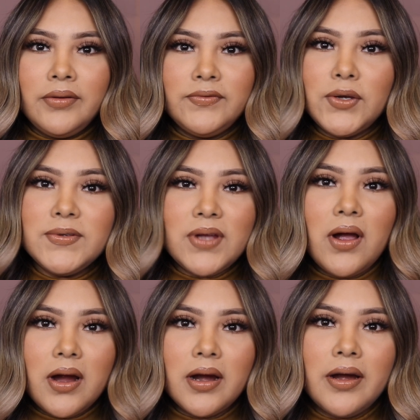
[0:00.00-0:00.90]
Those
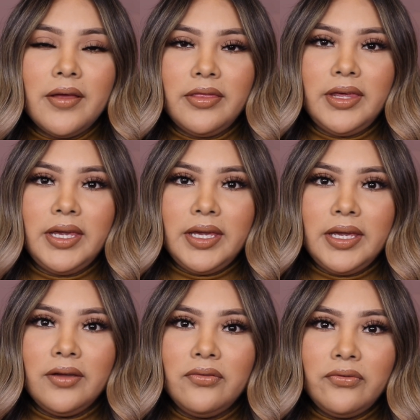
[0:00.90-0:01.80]
are
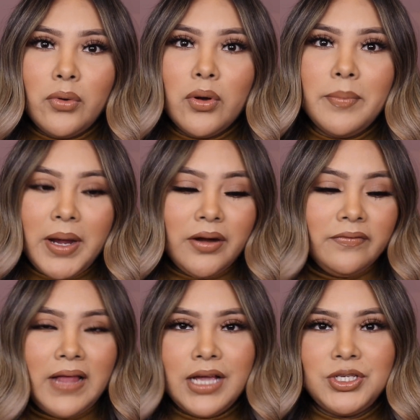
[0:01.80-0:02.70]
the 4 pair of
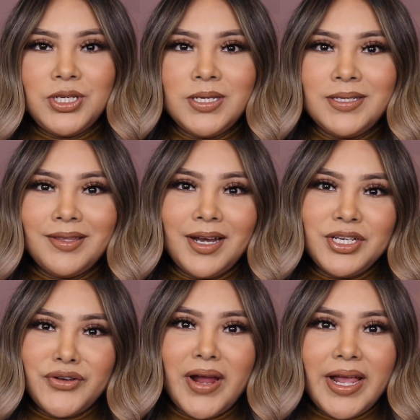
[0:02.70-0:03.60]
lashes that I
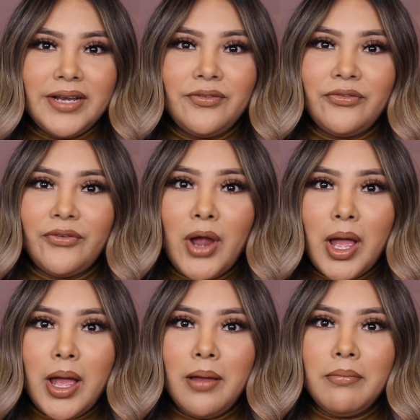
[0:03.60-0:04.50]
tried
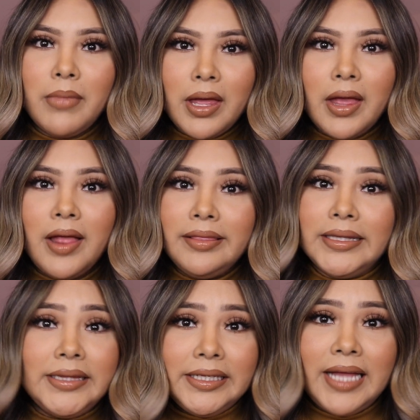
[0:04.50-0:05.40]
from
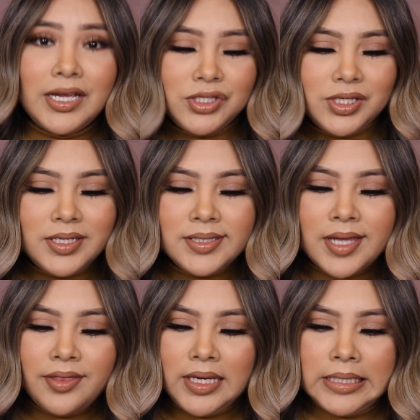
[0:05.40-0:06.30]
Lilly Lashes.
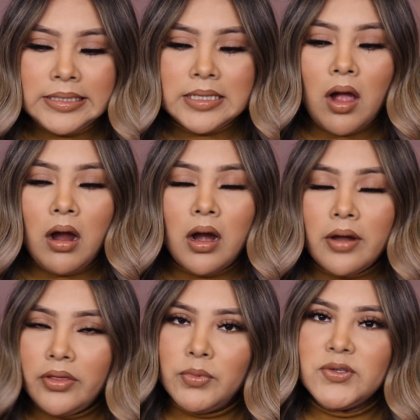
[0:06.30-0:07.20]
These are
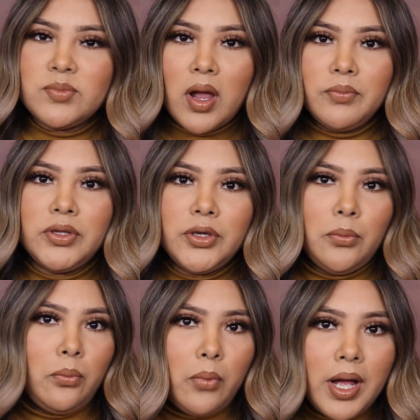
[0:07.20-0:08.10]
the most popular
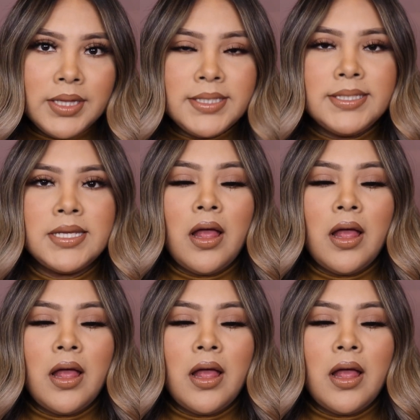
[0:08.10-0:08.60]
ones,